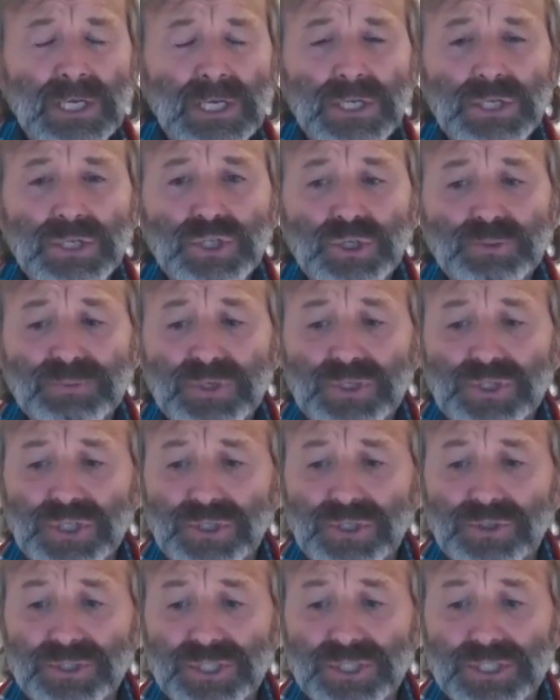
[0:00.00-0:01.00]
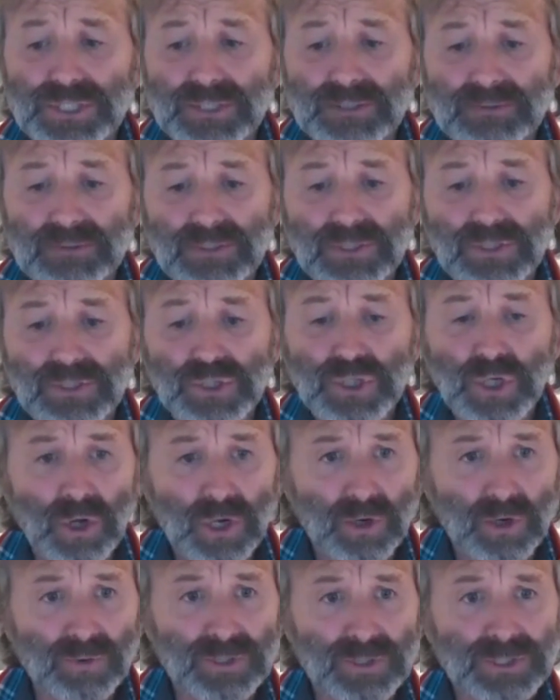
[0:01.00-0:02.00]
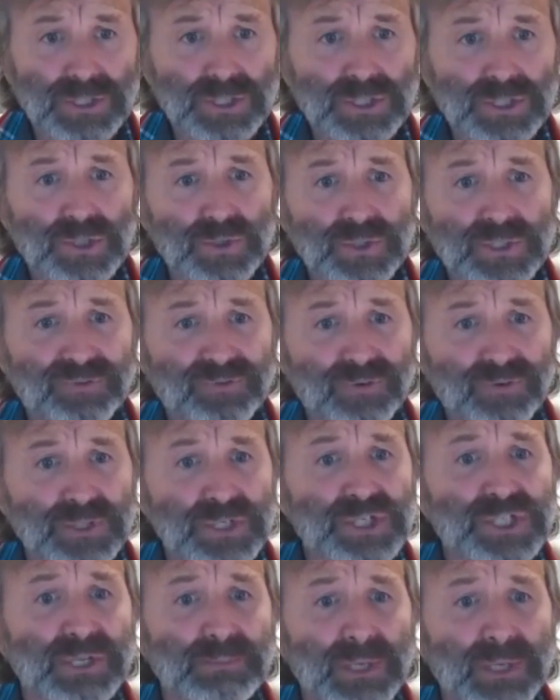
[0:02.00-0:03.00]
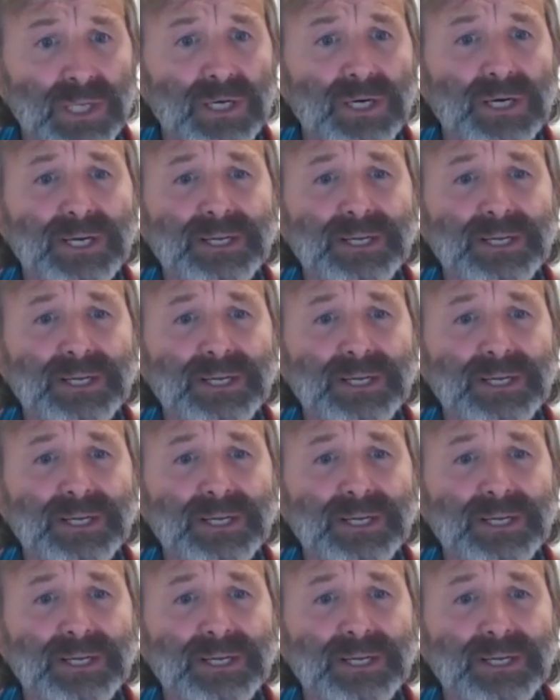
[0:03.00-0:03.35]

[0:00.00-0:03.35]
to produce tolerance to different stimuli.